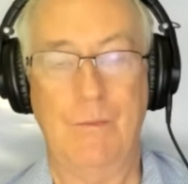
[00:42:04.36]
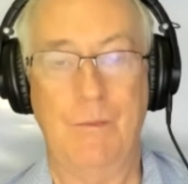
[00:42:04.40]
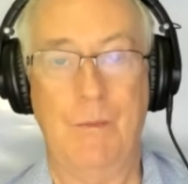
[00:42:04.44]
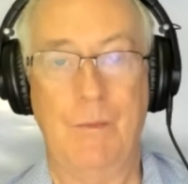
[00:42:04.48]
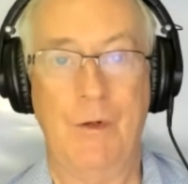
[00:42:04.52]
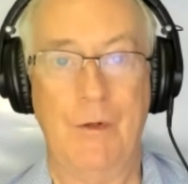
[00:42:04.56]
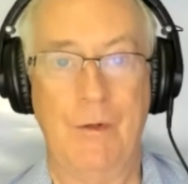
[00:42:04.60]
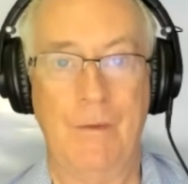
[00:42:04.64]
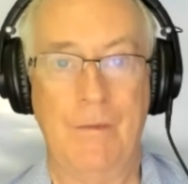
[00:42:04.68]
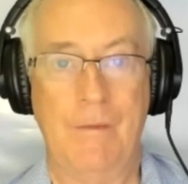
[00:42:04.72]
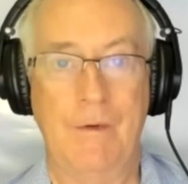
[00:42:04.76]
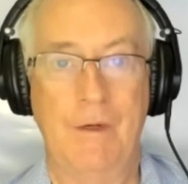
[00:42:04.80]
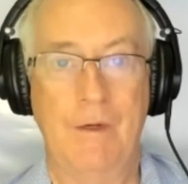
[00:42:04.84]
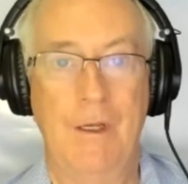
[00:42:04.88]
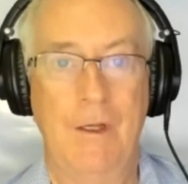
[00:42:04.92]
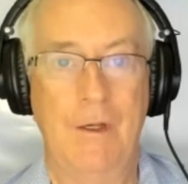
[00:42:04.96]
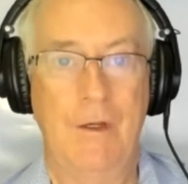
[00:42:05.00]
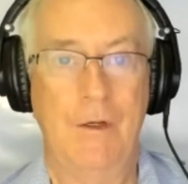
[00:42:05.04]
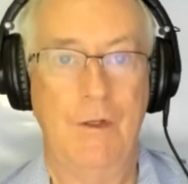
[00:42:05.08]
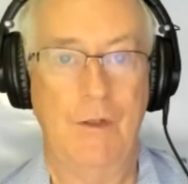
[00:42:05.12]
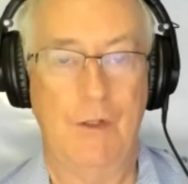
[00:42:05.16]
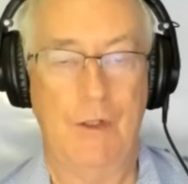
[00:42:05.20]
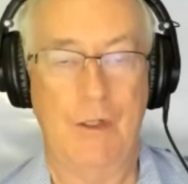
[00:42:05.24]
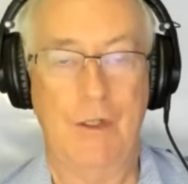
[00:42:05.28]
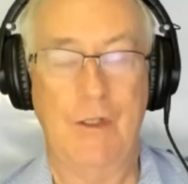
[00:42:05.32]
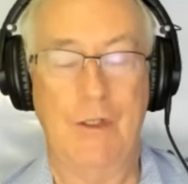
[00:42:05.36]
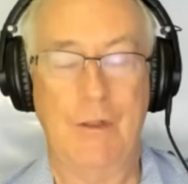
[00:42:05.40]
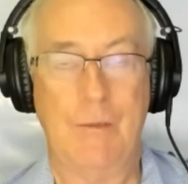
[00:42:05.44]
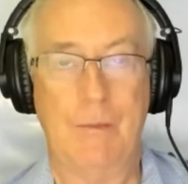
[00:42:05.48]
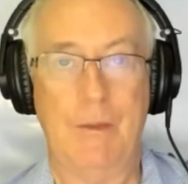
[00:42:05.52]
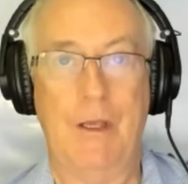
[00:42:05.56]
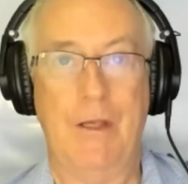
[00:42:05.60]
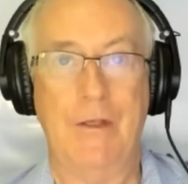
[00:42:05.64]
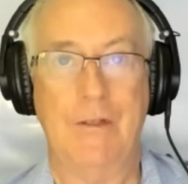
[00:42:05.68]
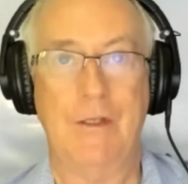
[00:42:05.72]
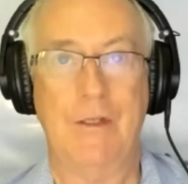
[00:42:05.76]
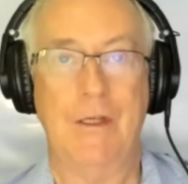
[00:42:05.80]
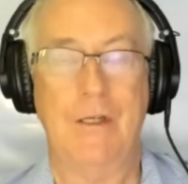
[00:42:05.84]
modern gene
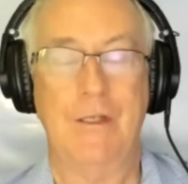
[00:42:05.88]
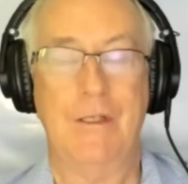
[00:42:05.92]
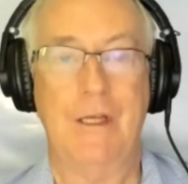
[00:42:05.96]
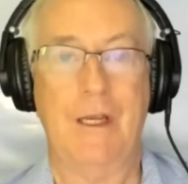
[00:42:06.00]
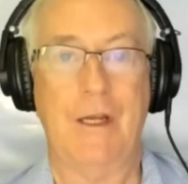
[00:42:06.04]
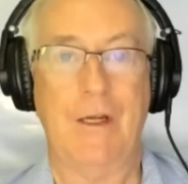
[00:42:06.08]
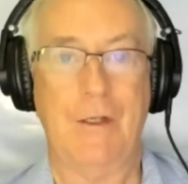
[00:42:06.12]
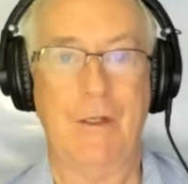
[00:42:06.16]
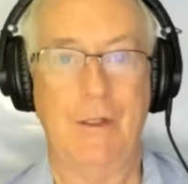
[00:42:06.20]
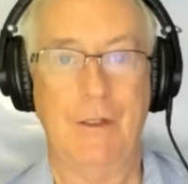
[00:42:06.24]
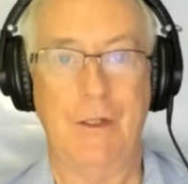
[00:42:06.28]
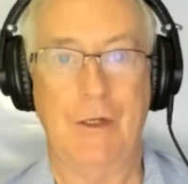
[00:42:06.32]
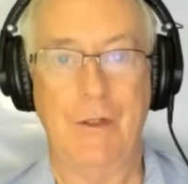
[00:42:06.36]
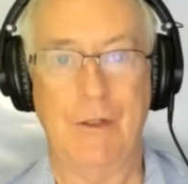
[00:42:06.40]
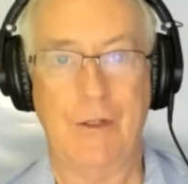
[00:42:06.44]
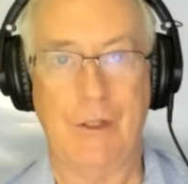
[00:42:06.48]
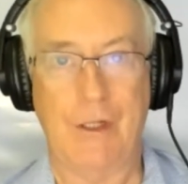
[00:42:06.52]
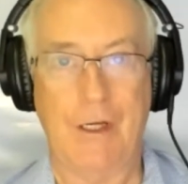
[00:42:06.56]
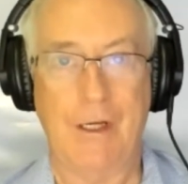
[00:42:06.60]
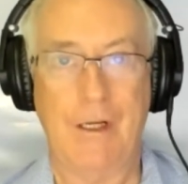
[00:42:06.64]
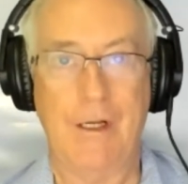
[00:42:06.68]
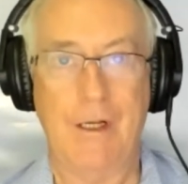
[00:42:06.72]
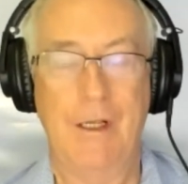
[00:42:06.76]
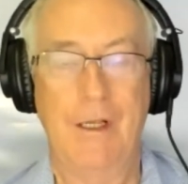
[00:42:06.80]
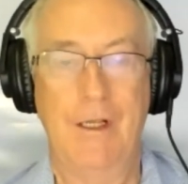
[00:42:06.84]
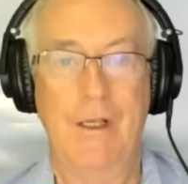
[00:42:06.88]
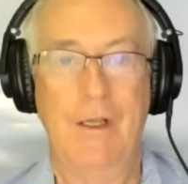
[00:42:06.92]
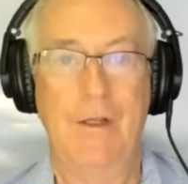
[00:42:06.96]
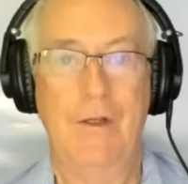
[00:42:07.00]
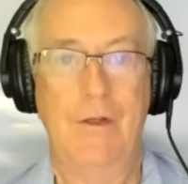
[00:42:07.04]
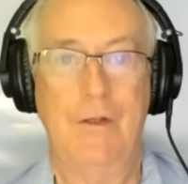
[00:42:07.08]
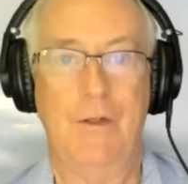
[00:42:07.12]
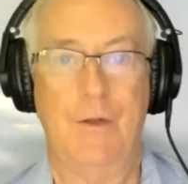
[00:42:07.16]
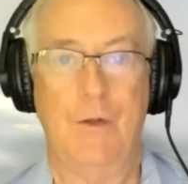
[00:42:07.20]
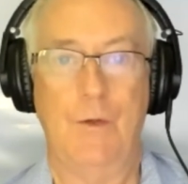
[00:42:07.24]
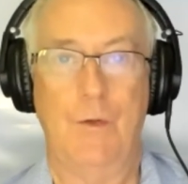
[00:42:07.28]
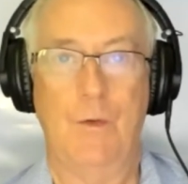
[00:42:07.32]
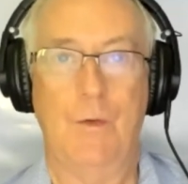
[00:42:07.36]
splicing technology
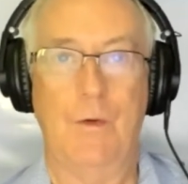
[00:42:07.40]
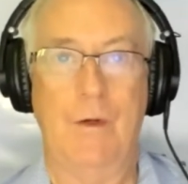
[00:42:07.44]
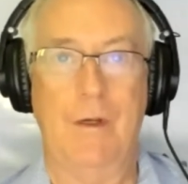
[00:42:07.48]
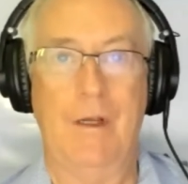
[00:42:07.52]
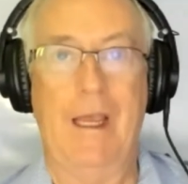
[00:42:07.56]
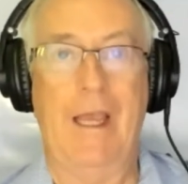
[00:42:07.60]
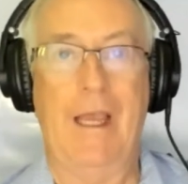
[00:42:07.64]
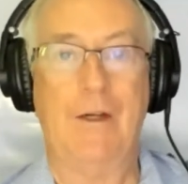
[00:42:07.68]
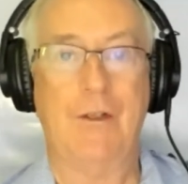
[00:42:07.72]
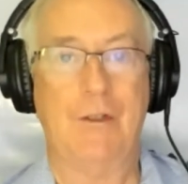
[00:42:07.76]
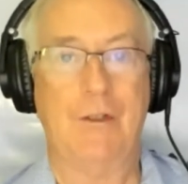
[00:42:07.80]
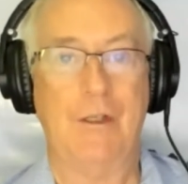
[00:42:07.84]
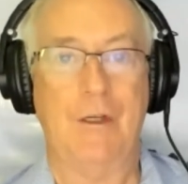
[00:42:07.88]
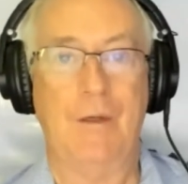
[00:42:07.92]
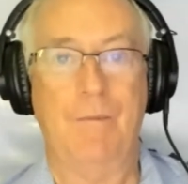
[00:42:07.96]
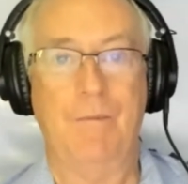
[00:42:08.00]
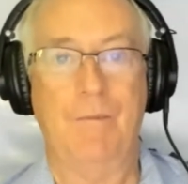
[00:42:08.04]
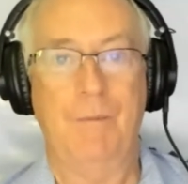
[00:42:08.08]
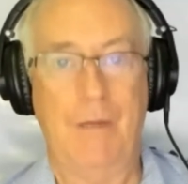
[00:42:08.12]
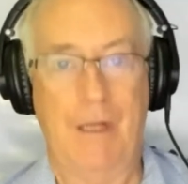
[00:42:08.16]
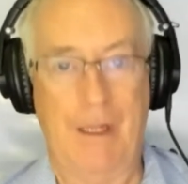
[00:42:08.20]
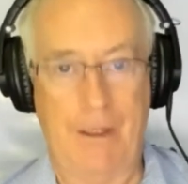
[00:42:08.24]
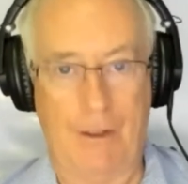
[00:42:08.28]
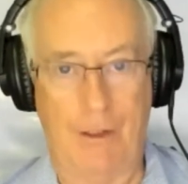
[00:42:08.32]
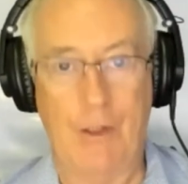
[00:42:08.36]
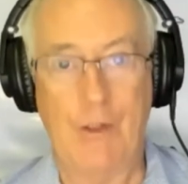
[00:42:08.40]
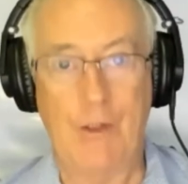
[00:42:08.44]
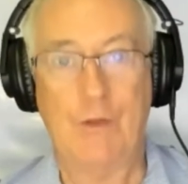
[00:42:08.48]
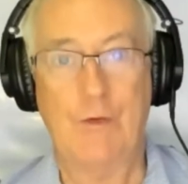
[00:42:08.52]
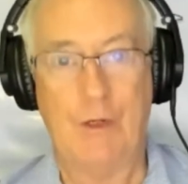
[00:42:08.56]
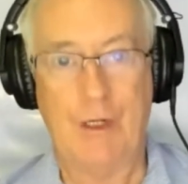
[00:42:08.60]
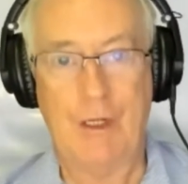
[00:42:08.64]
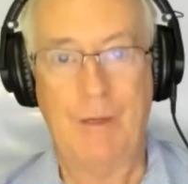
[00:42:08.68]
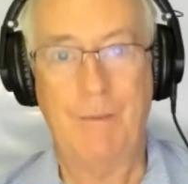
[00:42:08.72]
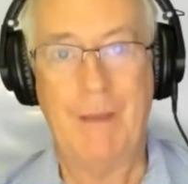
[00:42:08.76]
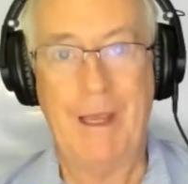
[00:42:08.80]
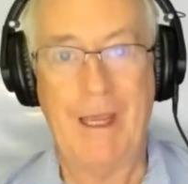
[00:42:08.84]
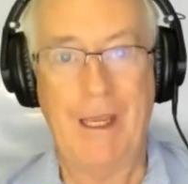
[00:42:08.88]
to actually, like
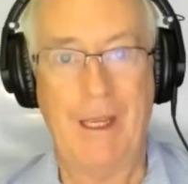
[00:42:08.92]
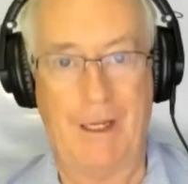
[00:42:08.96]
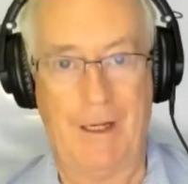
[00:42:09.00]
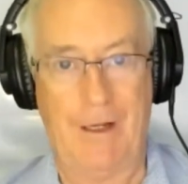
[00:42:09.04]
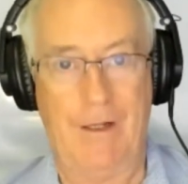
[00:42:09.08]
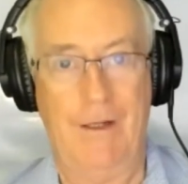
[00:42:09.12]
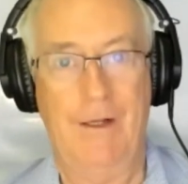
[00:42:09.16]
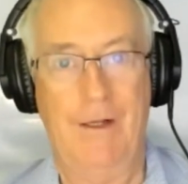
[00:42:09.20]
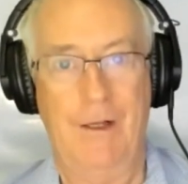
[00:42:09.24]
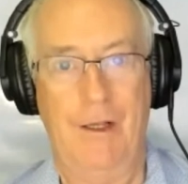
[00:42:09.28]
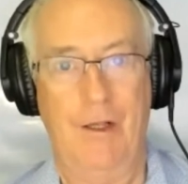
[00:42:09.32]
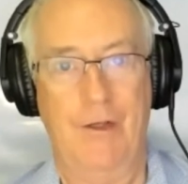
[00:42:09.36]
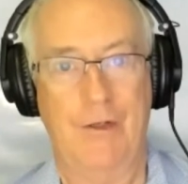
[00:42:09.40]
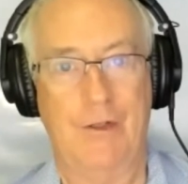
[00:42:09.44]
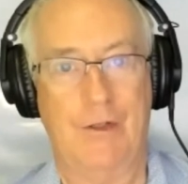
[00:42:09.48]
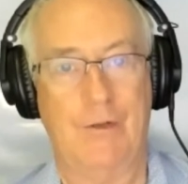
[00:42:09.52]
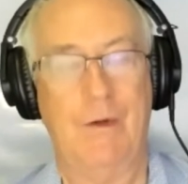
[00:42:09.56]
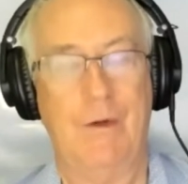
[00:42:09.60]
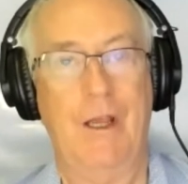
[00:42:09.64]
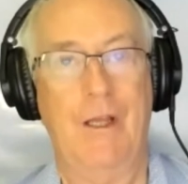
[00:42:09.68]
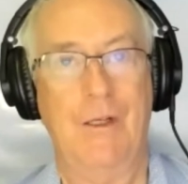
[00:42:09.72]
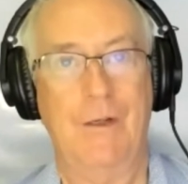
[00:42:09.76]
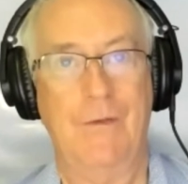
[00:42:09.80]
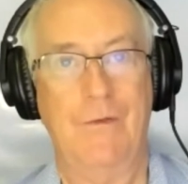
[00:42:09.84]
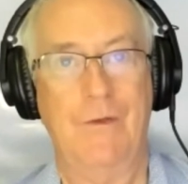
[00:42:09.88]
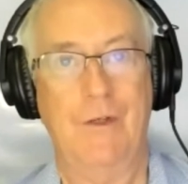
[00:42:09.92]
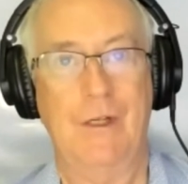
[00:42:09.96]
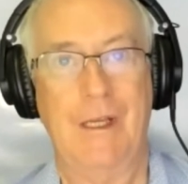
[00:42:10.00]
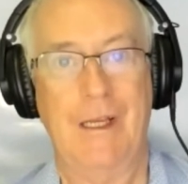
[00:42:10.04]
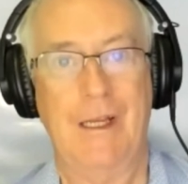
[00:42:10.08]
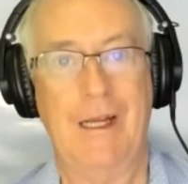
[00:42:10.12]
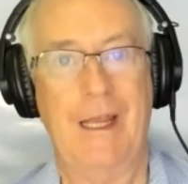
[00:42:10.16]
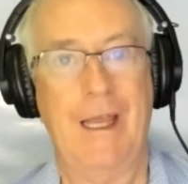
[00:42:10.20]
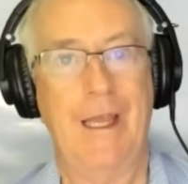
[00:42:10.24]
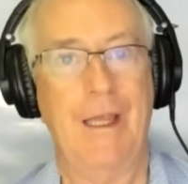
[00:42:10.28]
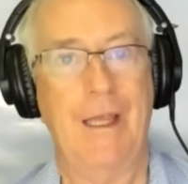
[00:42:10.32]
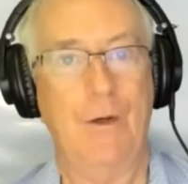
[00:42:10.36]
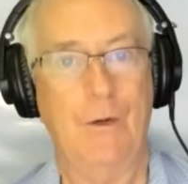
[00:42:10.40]
literally make a strand of D N
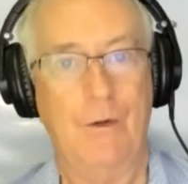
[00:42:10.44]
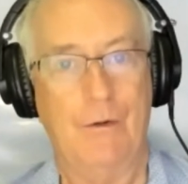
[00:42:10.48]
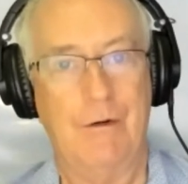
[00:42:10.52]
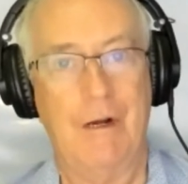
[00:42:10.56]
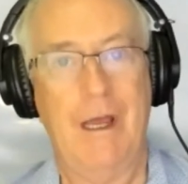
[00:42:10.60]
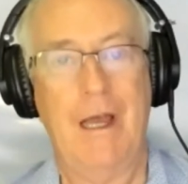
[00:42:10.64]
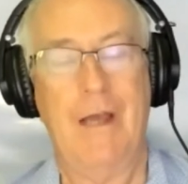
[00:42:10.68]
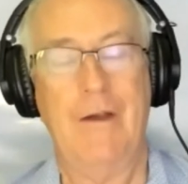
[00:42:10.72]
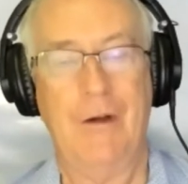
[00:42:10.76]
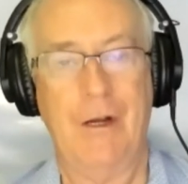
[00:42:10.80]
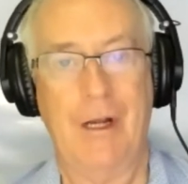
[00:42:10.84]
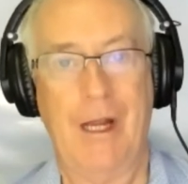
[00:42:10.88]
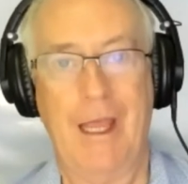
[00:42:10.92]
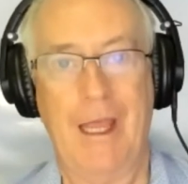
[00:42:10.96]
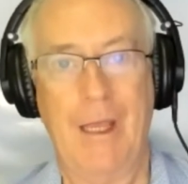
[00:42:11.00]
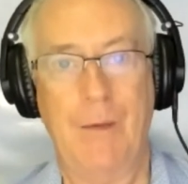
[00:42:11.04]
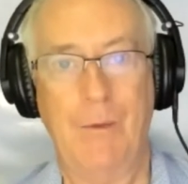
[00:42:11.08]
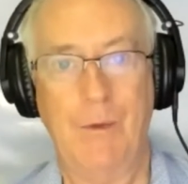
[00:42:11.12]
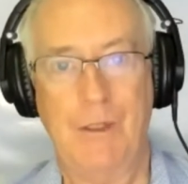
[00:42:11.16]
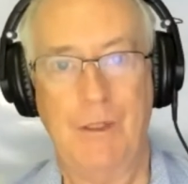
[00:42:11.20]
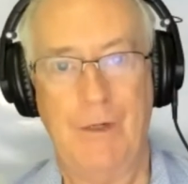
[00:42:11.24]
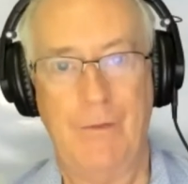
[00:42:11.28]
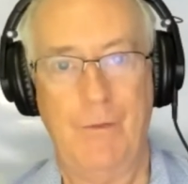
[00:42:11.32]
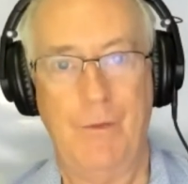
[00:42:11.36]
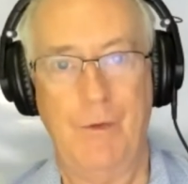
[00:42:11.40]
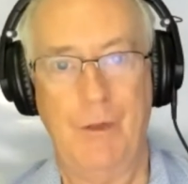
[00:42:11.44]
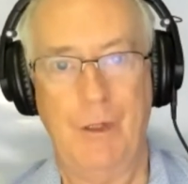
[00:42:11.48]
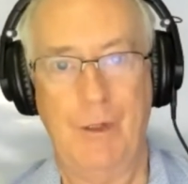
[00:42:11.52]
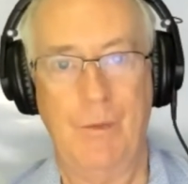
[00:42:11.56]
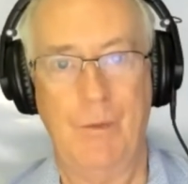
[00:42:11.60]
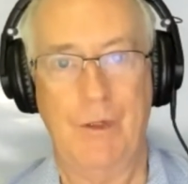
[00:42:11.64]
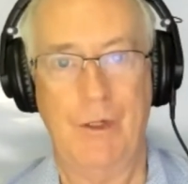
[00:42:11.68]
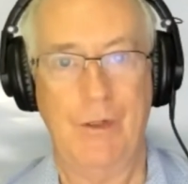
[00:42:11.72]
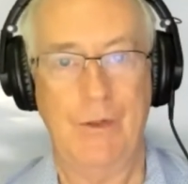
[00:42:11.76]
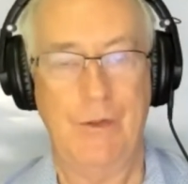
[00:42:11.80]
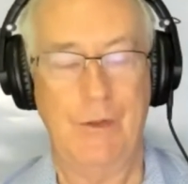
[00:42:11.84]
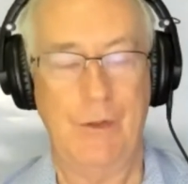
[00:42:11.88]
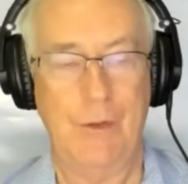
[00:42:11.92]
A or R N A, whichever one you
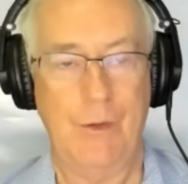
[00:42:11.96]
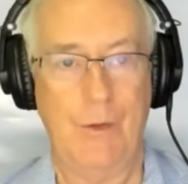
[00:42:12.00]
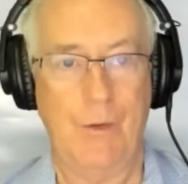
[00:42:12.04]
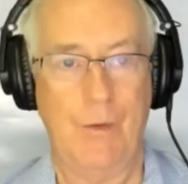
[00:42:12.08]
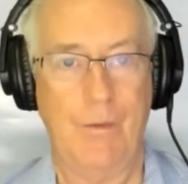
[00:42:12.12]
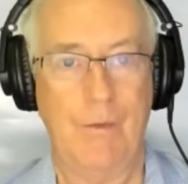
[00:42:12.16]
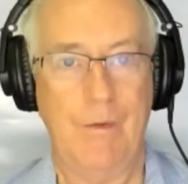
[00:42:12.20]
want to do,